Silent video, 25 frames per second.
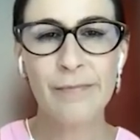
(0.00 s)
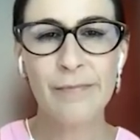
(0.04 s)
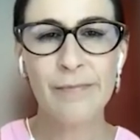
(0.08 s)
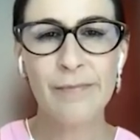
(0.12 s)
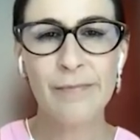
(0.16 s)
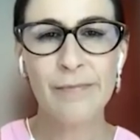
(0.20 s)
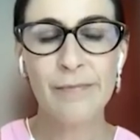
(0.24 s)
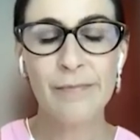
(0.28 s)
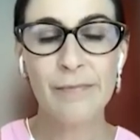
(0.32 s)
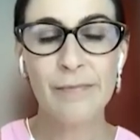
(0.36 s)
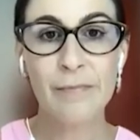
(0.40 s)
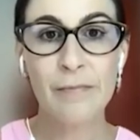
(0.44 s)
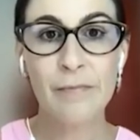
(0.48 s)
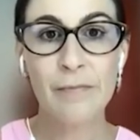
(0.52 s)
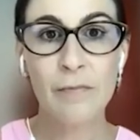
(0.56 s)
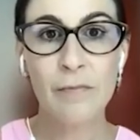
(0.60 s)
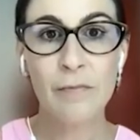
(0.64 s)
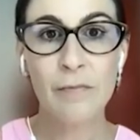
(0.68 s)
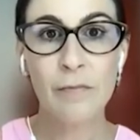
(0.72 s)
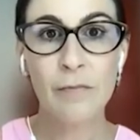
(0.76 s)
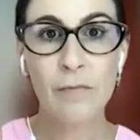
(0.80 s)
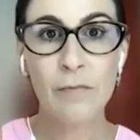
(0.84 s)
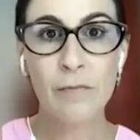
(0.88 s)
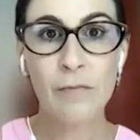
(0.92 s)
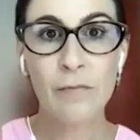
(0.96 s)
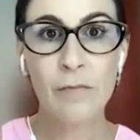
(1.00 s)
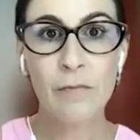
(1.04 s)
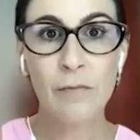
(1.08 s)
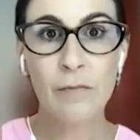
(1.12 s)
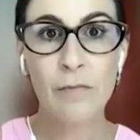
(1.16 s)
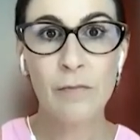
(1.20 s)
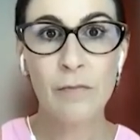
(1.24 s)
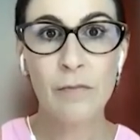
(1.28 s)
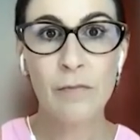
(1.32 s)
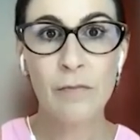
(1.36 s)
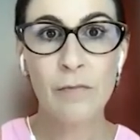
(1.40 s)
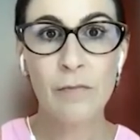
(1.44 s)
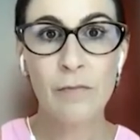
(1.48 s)

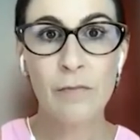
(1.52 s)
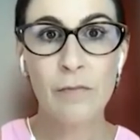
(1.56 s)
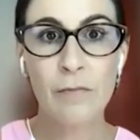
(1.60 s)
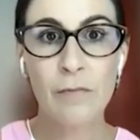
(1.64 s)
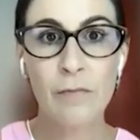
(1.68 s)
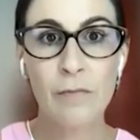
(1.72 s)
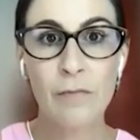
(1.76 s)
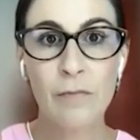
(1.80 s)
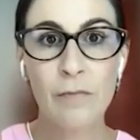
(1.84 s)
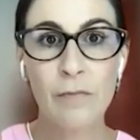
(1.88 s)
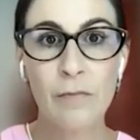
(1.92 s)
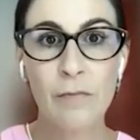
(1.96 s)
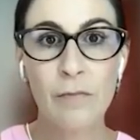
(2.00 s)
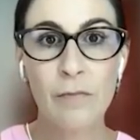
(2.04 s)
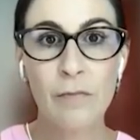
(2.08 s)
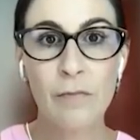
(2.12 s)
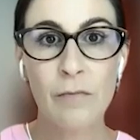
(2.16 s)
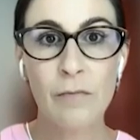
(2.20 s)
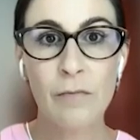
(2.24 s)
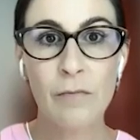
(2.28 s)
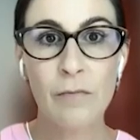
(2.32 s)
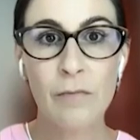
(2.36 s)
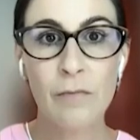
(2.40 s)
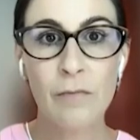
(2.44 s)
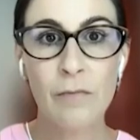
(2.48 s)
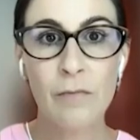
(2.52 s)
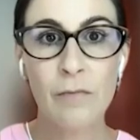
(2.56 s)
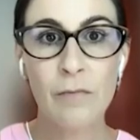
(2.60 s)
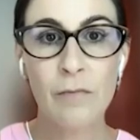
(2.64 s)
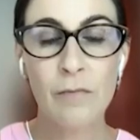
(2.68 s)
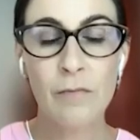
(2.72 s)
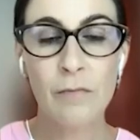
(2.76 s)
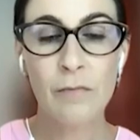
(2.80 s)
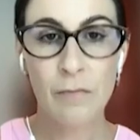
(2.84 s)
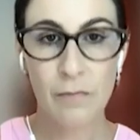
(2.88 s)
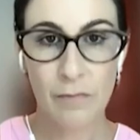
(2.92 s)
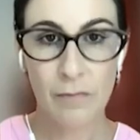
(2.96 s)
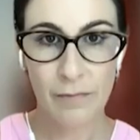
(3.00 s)

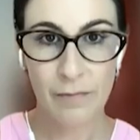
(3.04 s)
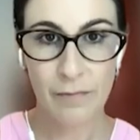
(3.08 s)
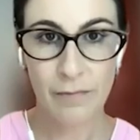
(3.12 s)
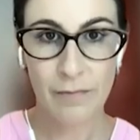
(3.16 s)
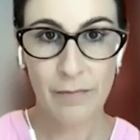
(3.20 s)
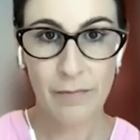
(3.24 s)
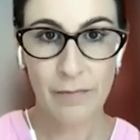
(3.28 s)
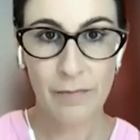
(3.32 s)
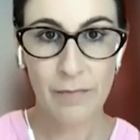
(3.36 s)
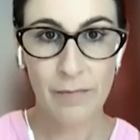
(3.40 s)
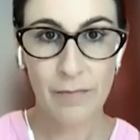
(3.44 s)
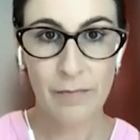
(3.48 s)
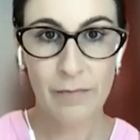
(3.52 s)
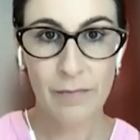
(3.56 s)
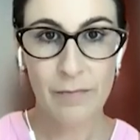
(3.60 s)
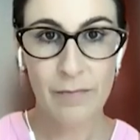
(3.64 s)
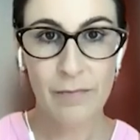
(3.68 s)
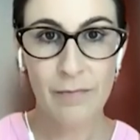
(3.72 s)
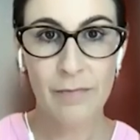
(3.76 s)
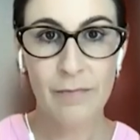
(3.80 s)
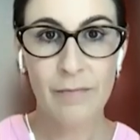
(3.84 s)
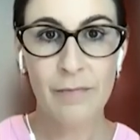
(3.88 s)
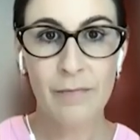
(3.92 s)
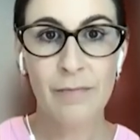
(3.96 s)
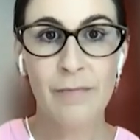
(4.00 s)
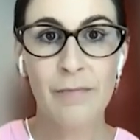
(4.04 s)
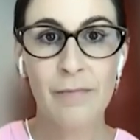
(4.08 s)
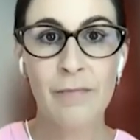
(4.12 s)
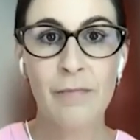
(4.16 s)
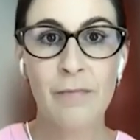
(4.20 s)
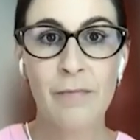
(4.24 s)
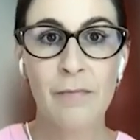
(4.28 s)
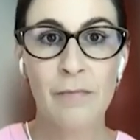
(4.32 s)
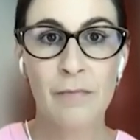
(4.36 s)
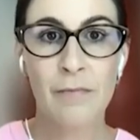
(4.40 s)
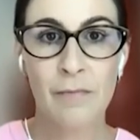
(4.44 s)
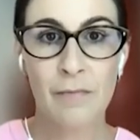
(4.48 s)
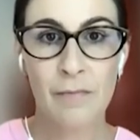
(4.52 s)

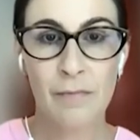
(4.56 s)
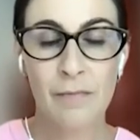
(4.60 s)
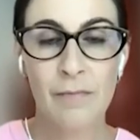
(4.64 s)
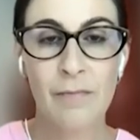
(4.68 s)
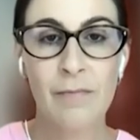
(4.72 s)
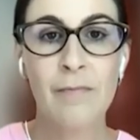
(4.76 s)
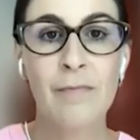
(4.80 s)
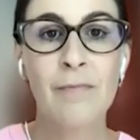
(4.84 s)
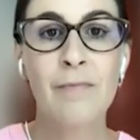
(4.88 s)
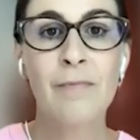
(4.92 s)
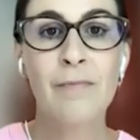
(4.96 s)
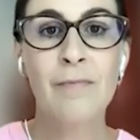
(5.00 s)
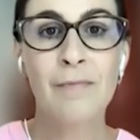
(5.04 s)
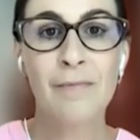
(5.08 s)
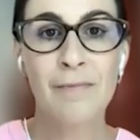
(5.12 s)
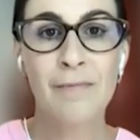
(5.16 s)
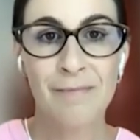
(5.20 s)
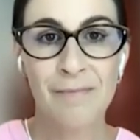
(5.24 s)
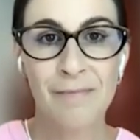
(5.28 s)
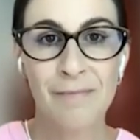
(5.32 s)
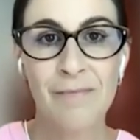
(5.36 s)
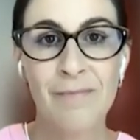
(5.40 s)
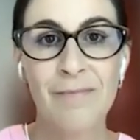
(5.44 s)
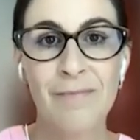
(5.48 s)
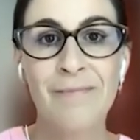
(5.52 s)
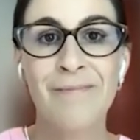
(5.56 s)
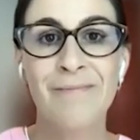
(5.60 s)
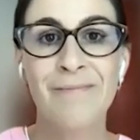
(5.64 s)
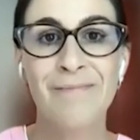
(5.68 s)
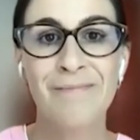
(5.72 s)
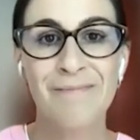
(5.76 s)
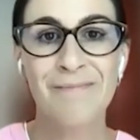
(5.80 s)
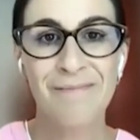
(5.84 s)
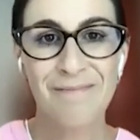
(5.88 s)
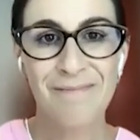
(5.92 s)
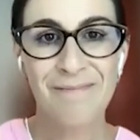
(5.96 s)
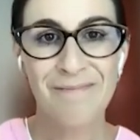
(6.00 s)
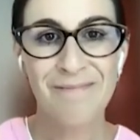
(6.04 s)

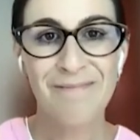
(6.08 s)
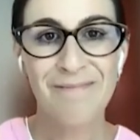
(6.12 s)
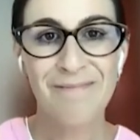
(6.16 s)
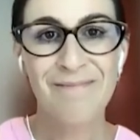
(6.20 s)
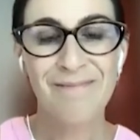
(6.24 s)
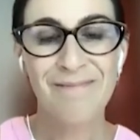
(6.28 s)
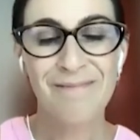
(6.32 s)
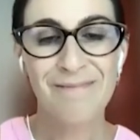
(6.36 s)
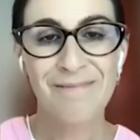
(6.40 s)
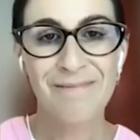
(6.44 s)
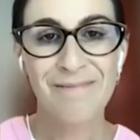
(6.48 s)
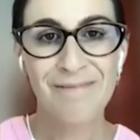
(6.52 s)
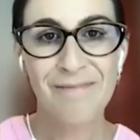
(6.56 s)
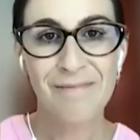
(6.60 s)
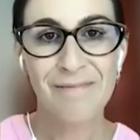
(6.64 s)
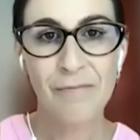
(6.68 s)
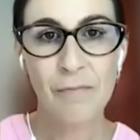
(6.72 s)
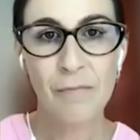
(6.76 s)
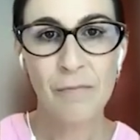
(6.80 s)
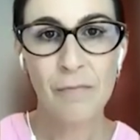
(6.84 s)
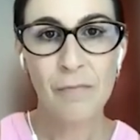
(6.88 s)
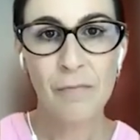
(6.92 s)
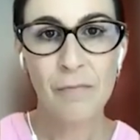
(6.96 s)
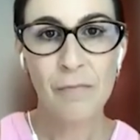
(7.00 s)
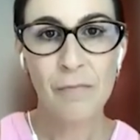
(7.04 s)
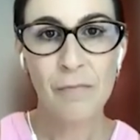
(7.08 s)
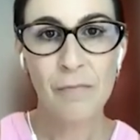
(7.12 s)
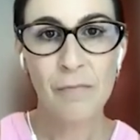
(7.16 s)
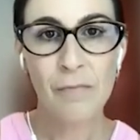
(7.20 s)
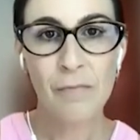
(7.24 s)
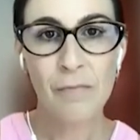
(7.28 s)
This person isn't speaking.